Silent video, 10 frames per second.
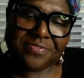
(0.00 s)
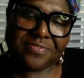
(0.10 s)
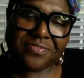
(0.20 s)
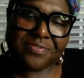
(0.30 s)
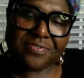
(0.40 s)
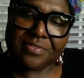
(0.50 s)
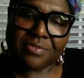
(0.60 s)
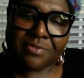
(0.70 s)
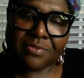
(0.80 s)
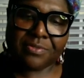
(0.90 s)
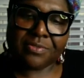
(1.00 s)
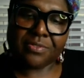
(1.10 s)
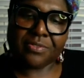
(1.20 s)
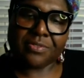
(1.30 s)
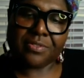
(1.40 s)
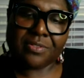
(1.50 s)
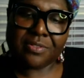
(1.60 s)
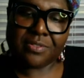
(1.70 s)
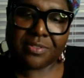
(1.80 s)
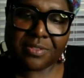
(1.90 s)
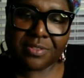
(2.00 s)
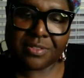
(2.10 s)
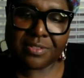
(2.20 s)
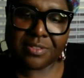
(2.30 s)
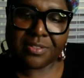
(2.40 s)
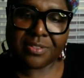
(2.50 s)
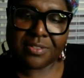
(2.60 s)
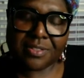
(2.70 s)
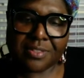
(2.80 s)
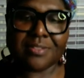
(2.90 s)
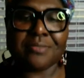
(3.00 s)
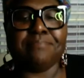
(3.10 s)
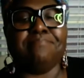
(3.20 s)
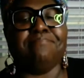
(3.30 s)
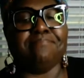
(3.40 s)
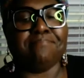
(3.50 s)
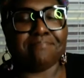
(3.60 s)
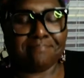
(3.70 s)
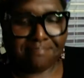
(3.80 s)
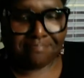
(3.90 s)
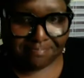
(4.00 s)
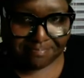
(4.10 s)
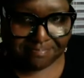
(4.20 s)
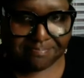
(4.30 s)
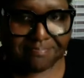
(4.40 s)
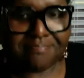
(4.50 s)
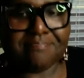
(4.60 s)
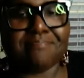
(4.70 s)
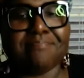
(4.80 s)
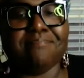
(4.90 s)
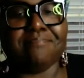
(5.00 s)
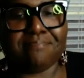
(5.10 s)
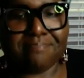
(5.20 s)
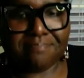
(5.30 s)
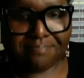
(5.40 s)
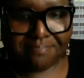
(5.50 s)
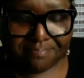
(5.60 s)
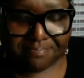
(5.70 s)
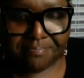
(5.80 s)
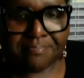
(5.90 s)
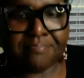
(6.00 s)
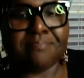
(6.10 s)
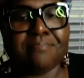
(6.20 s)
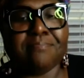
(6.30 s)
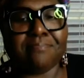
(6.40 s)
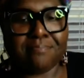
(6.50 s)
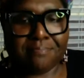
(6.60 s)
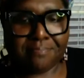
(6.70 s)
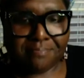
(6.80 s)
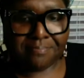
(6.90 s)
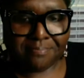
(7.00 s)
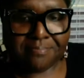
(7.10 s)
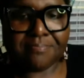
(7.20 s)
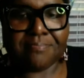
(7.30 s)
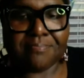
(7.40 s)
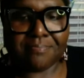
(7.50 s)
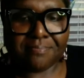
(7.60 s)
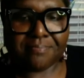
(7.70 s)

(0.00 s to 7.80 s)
(not speaking)